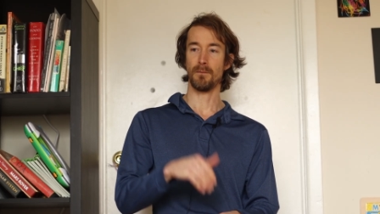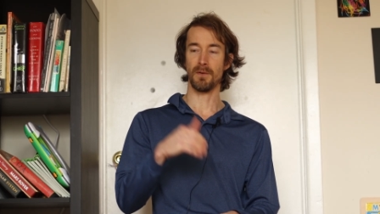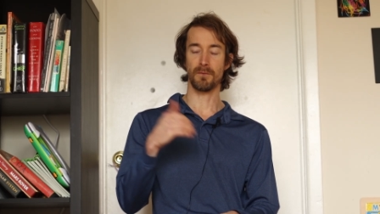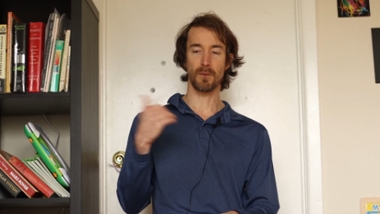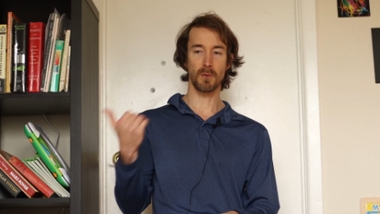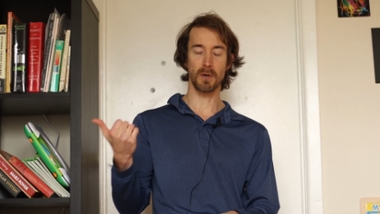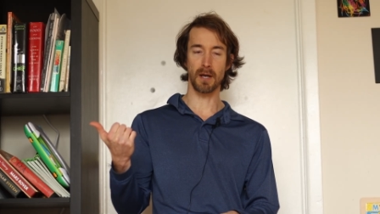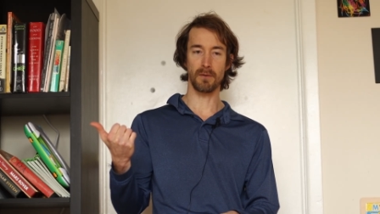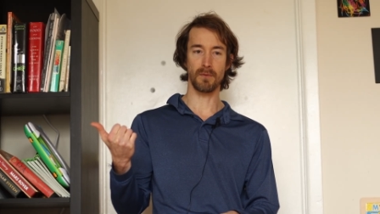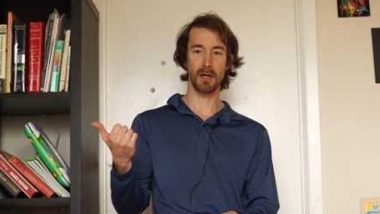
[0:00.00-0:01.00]
before we were
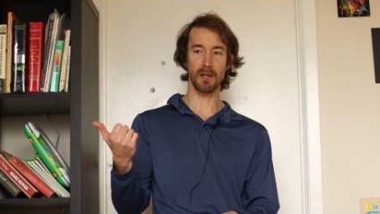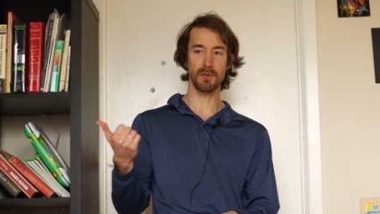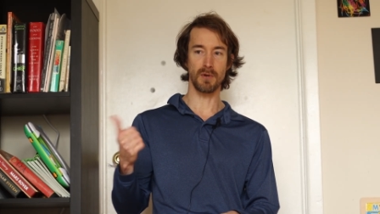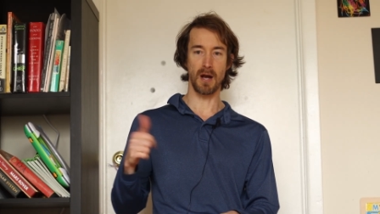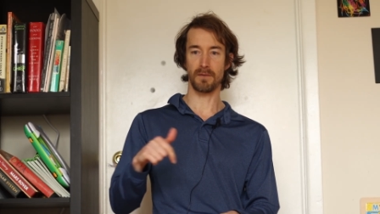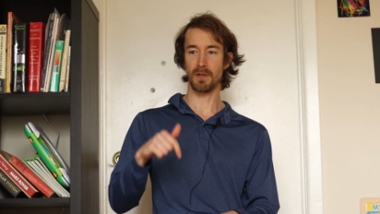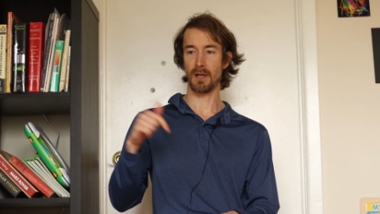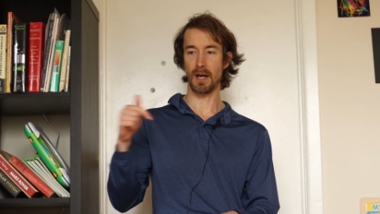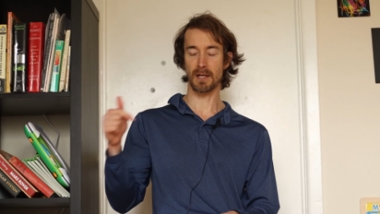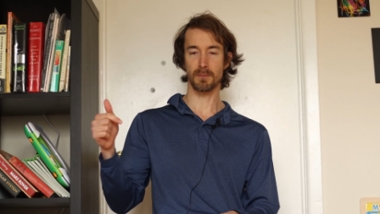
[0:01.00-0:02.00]
getting ready to drive to
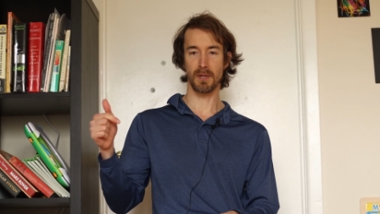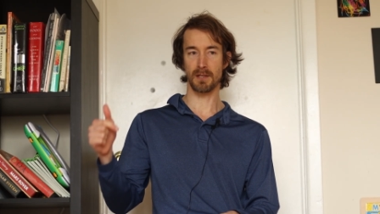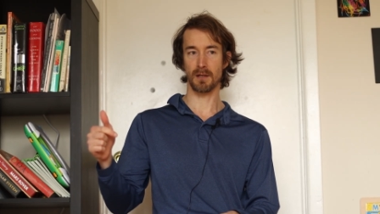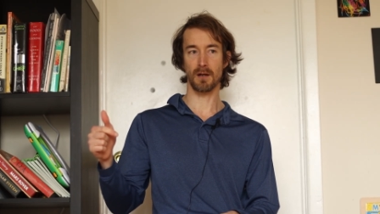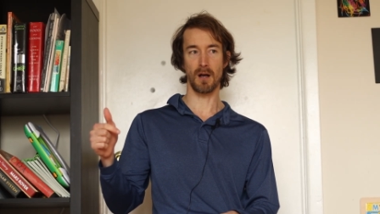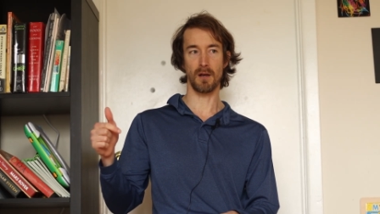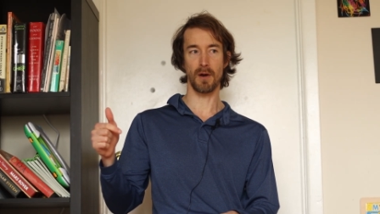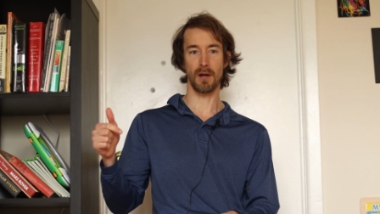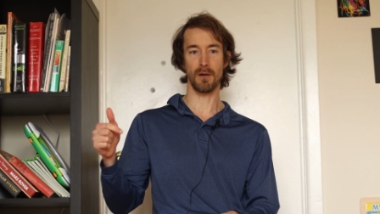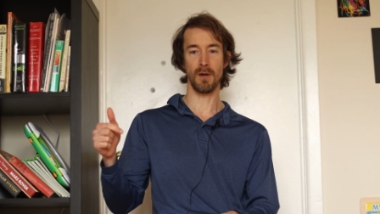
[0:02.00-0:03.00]
the next place in
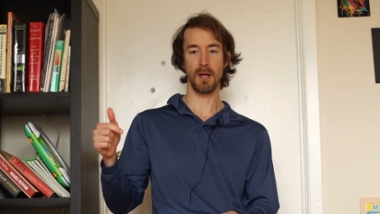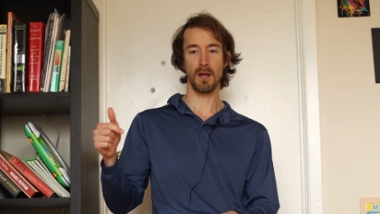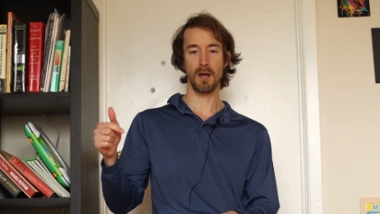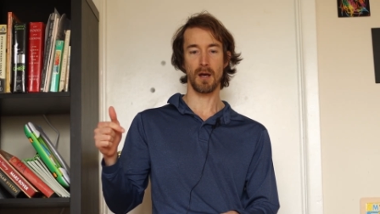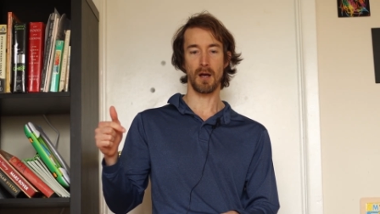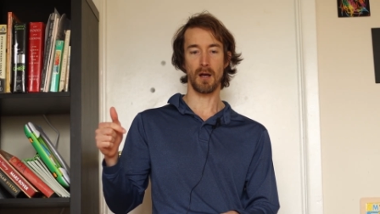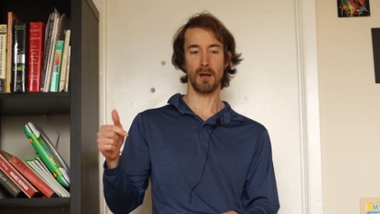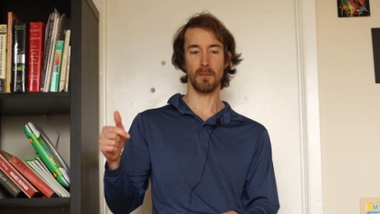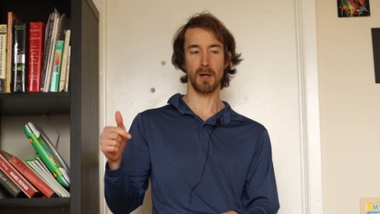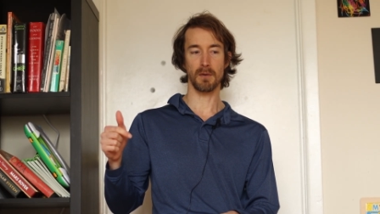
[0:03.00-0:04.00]
Colorado,
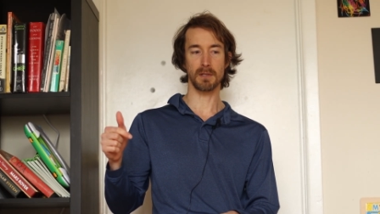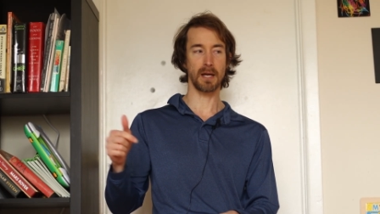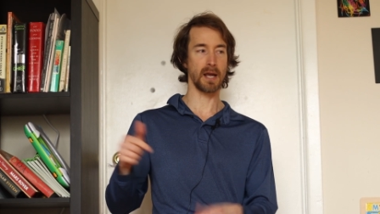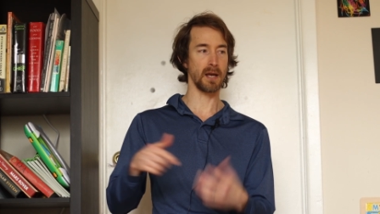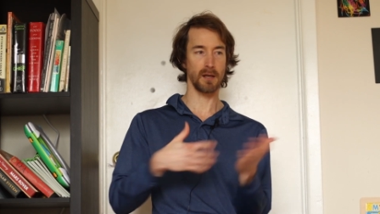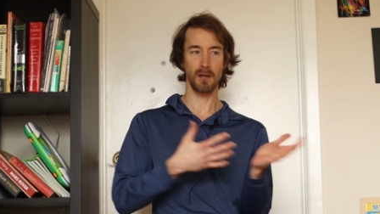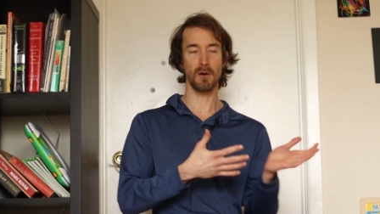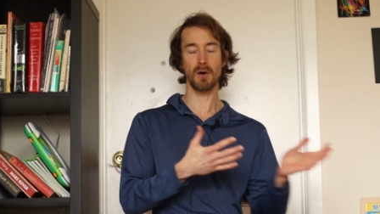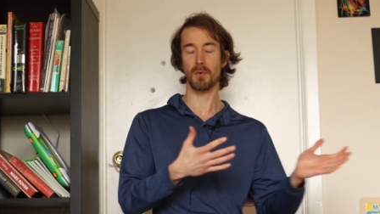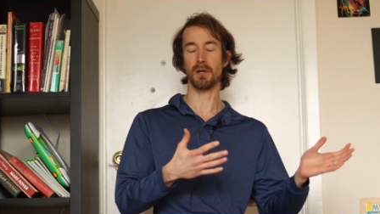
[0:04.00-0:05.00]
I was like, hey,
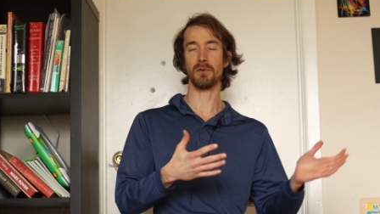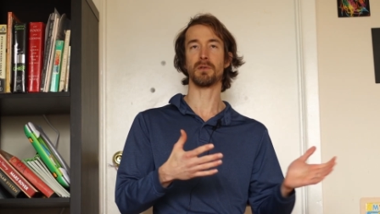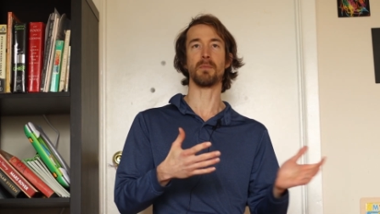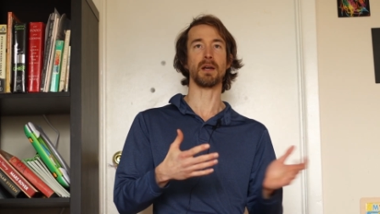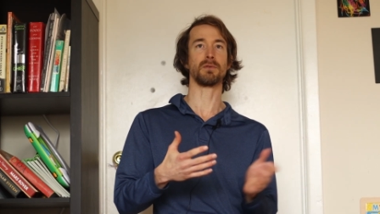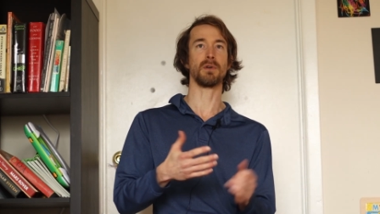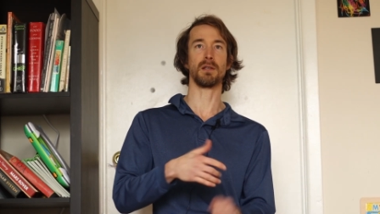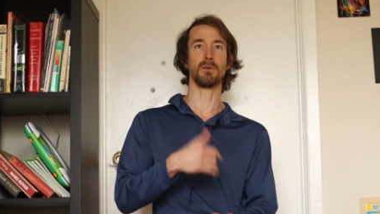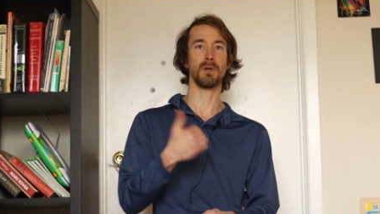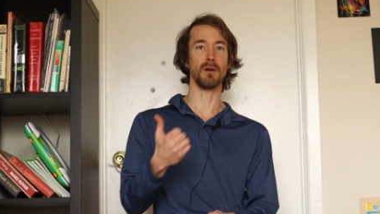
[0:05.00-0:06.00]
I want to do some
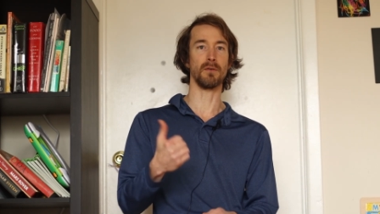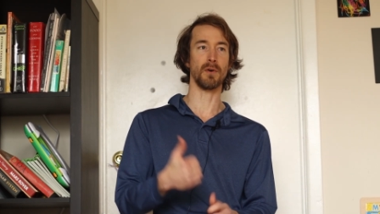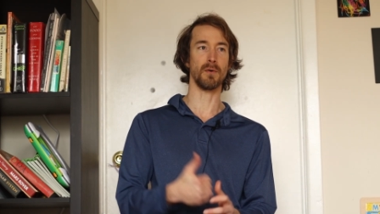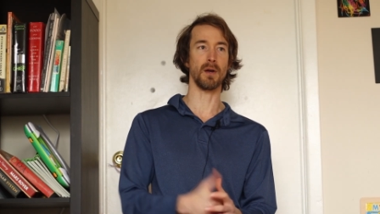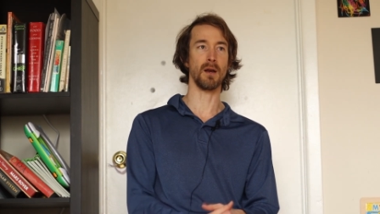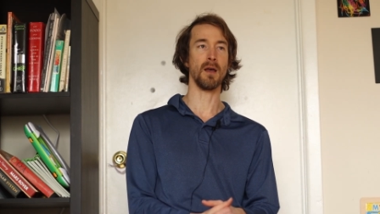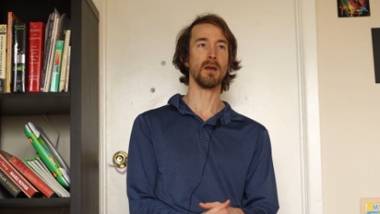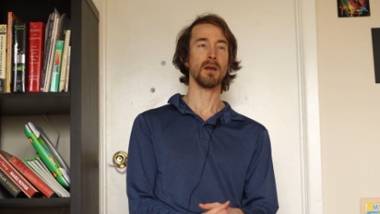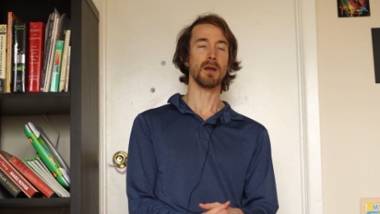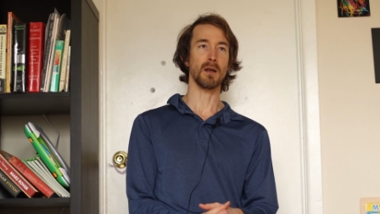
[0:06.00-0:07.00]
exercise. I want to go for a run.
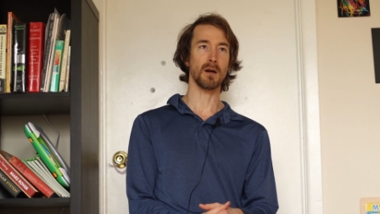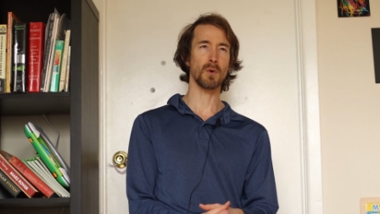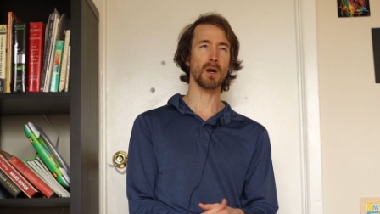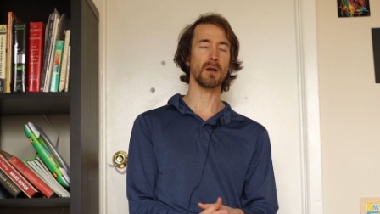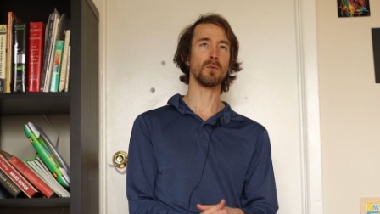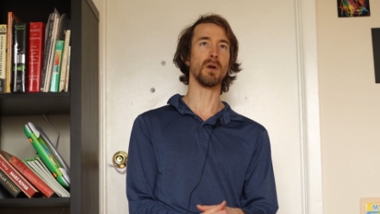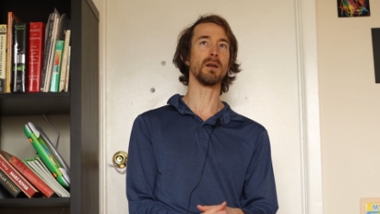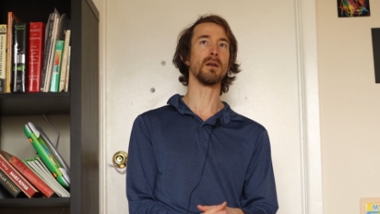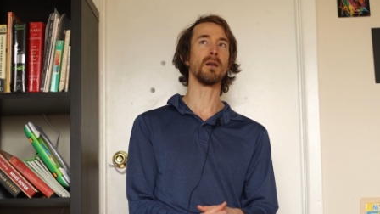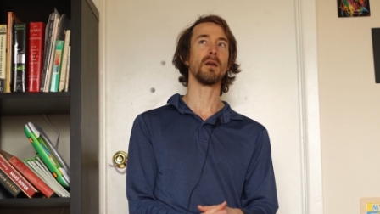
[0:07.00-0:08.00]
And I went on a
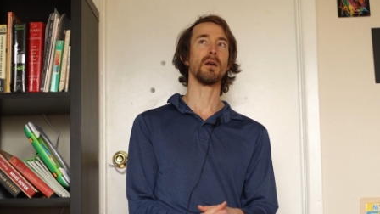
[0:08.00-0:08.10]
run,